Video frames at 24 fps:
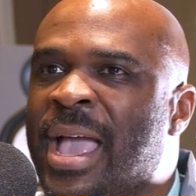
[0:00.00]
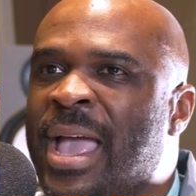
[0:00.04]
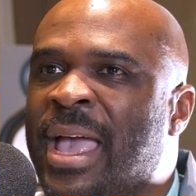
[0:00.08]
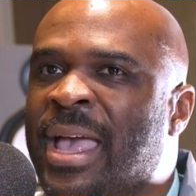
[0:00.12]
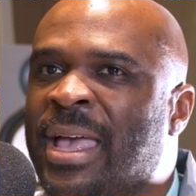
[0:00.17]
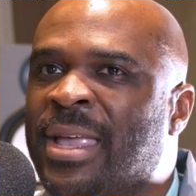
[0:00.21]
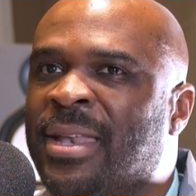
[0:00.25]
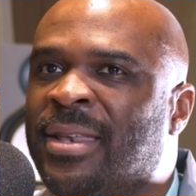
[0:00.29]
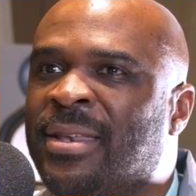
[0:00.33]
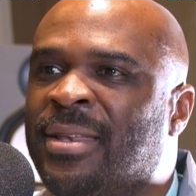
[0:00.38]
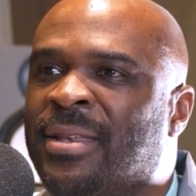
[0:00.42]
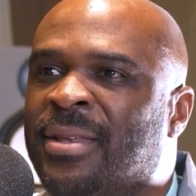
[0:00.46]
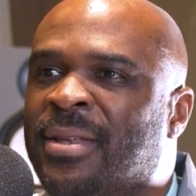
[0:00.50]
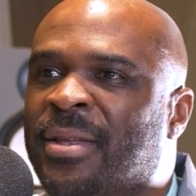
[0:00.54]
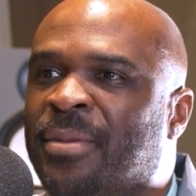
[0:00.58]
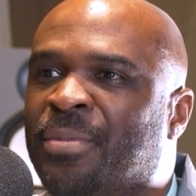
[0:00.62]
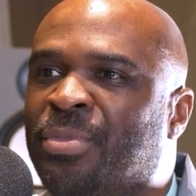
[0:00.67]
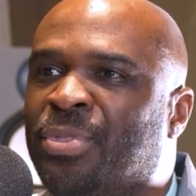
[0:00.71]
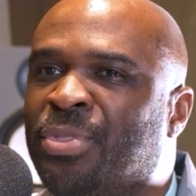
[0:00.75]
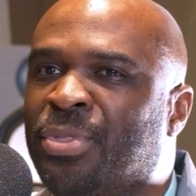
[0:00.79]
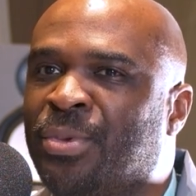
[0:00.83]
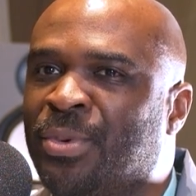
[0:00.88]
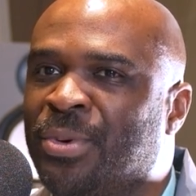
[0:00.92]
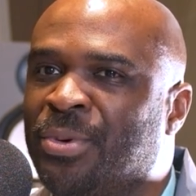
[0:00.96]
And
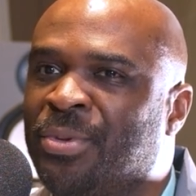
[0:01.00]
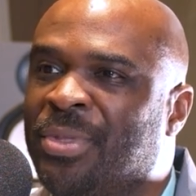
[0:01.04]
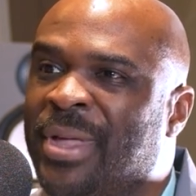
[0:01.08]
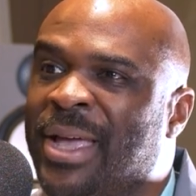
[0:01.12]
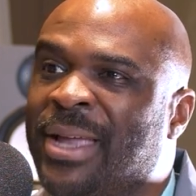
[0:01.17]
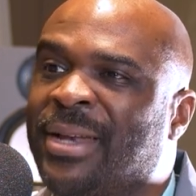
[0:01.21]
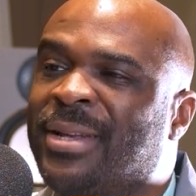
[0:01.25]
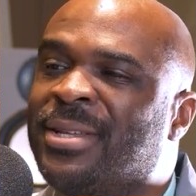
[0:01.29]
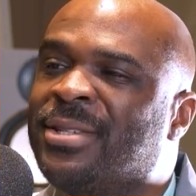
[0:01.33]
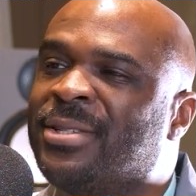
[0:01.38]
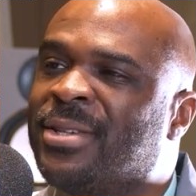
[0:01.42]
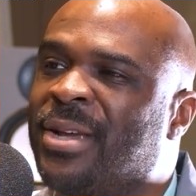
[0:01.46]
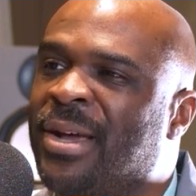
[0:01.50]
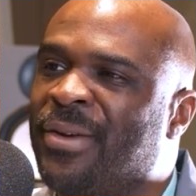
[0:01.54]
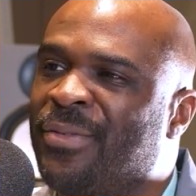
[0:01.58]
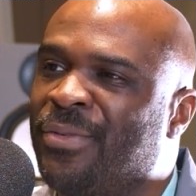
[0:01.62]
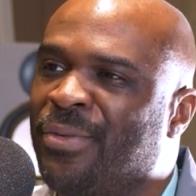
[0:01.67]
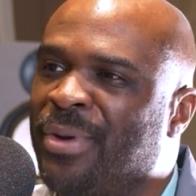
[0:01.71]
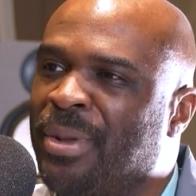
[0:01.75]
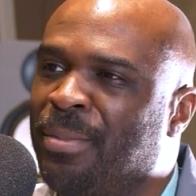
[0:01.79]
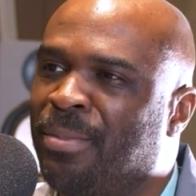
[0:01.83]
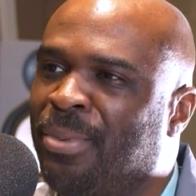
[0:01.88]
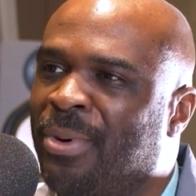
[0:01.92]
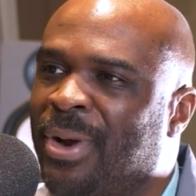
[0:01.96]
through that
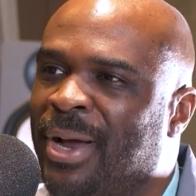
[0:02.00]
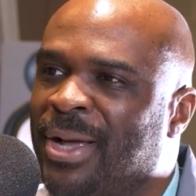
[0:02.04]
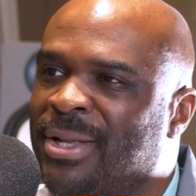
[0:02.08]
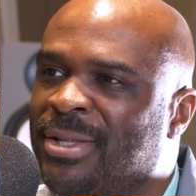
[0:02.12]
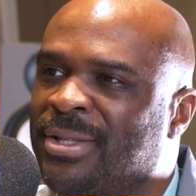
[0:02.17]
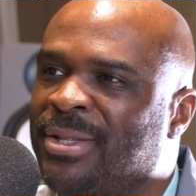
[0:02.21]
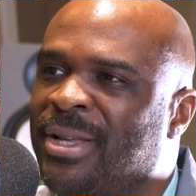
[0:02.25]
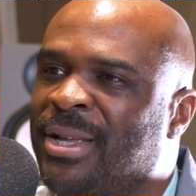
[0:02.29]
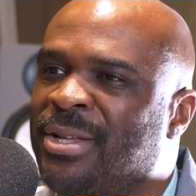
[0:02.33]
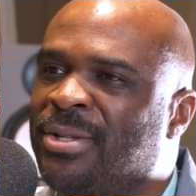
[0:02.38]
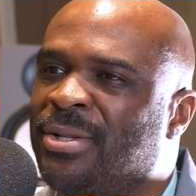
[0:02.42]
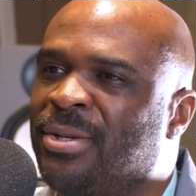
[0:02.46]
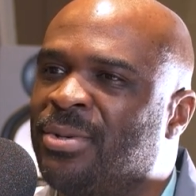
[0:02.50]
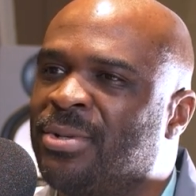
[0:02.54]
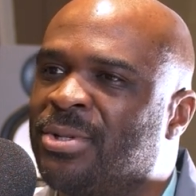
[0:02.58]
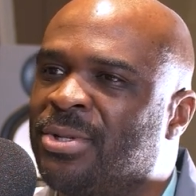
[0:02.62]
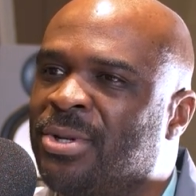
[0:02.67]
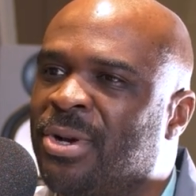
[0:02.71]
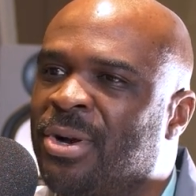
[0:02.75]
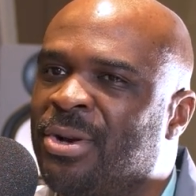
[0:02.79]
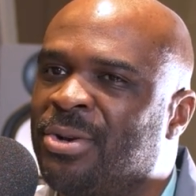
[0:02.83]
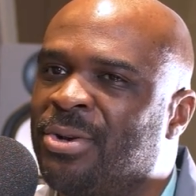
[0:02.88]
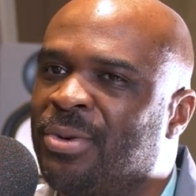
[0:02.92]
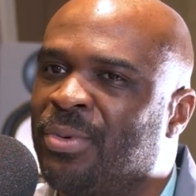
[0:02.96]
discovery process, you
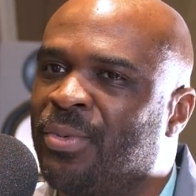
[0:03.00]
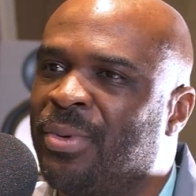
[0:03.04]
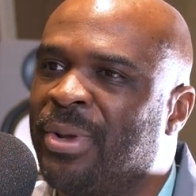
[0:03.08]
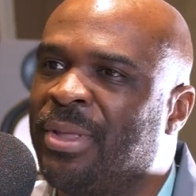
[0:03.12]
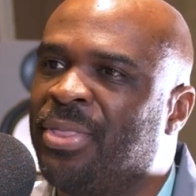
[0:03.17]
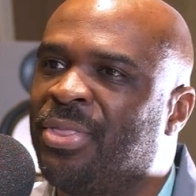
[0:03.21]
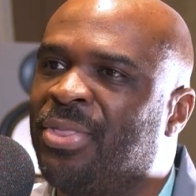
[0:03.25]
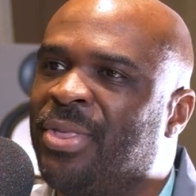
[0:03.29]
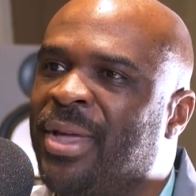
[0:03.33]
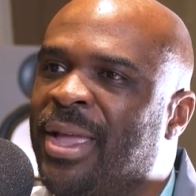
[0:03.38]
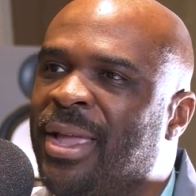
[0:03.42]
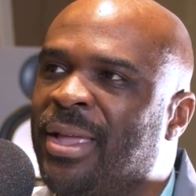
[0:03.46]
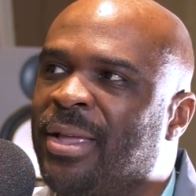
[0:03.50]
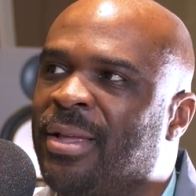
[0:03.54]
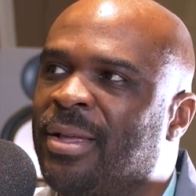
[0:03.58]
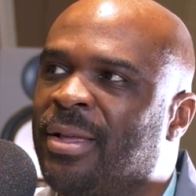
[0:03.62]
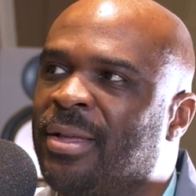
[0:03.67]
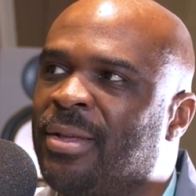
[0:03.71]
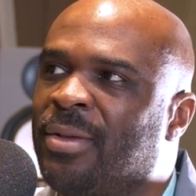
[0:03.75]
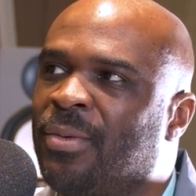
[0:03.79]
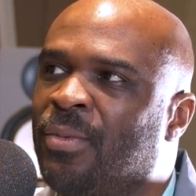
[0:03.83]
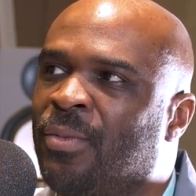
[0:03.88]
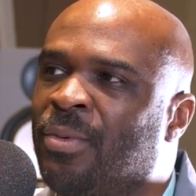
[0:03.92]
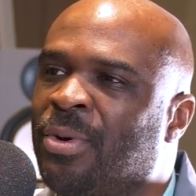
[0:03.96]
start to rethink
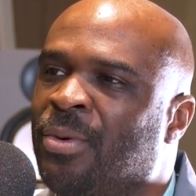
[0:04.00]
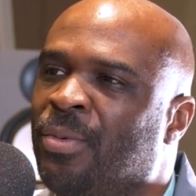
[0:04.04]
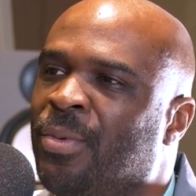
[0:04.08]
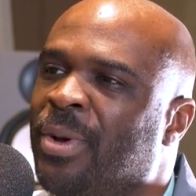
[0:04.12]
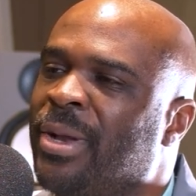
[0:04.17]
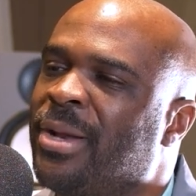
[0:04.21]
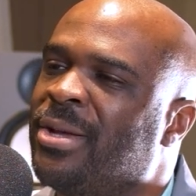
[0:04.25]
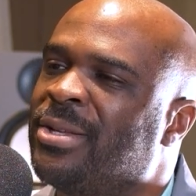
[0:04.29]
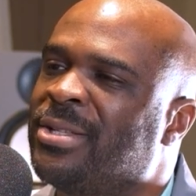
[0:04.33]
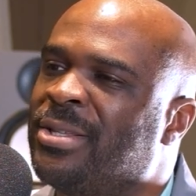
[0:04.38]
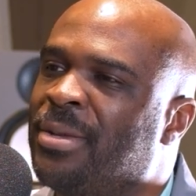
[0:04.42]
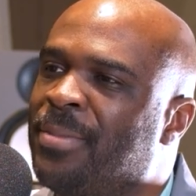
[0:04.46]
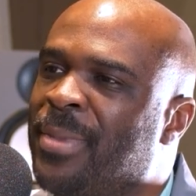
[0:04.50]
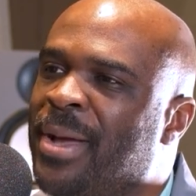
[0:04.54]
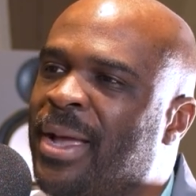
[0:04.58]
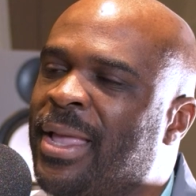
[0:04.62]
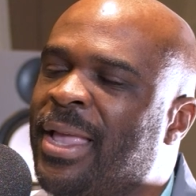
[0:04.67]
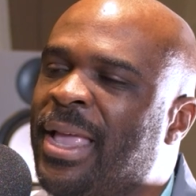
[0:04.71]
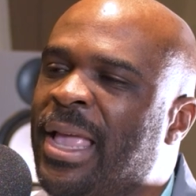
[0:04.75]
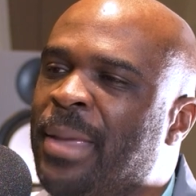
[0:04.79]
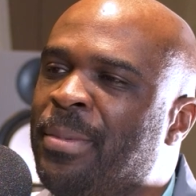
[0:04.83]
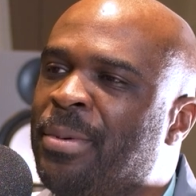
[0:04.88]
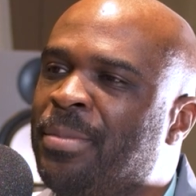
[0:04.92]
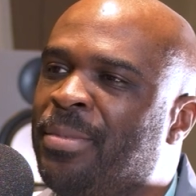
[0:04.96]
well, what else am I
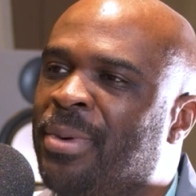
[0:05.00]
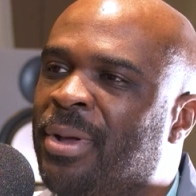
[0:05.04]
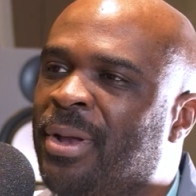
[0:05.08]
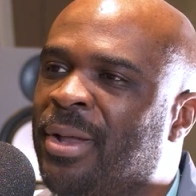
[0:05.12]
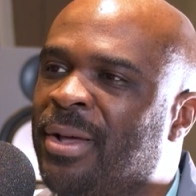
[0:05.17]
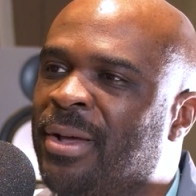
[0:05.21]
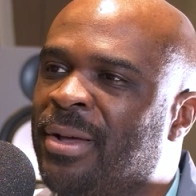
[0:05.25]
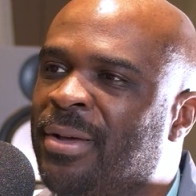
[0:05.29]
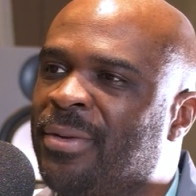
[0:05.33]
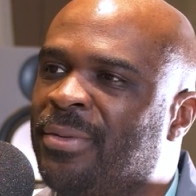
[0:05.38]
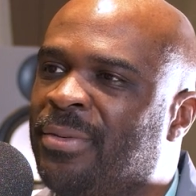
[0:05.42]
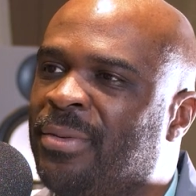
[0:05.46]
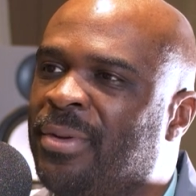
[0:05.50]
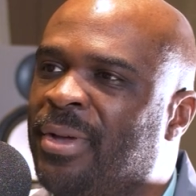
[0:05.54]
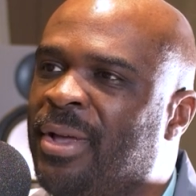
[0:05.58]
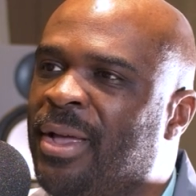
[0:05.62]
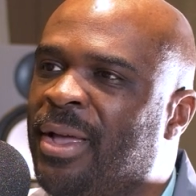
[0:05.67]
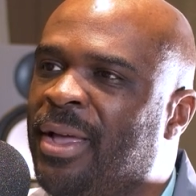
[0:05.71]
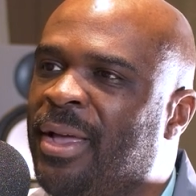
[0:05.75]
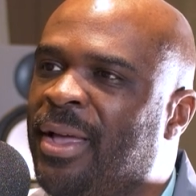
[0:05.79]
capable of?